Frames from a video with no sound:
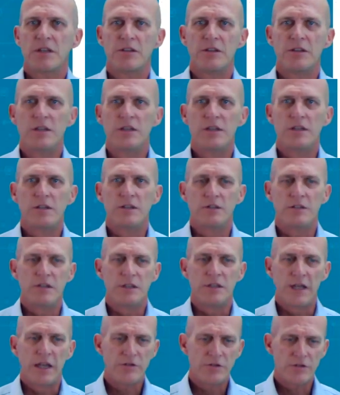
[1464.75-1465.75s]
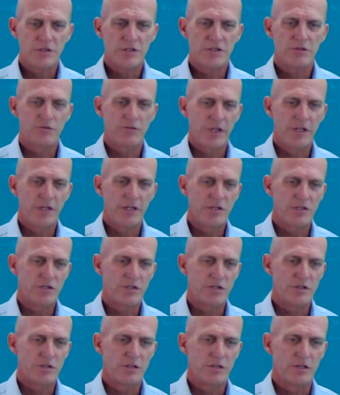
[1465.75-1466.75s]
the address
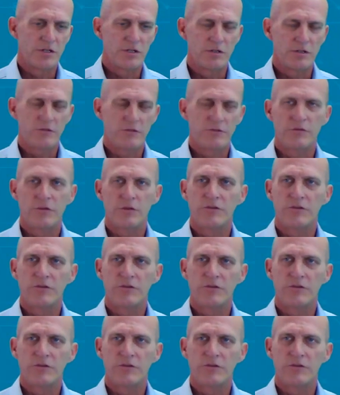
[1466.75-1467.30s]
range of